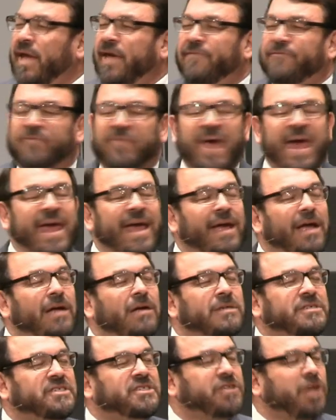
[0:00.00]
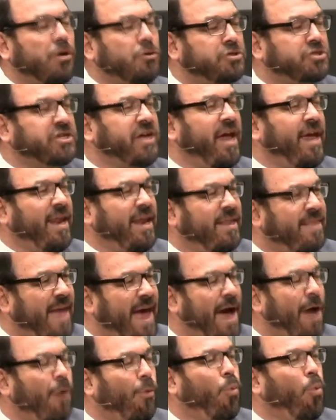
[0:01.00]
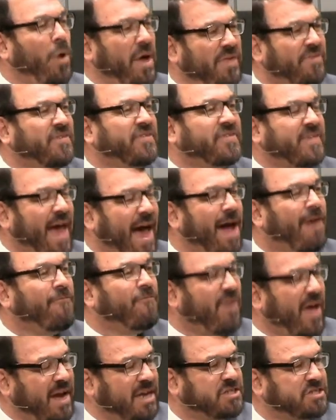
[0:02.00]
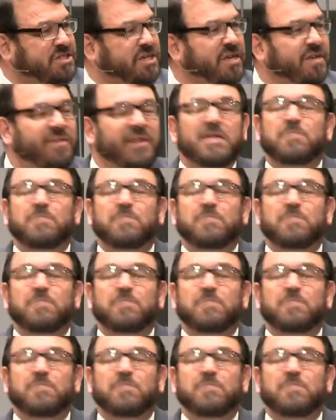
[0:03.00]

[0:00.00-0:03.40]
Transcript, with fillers: If they associated that with salvation,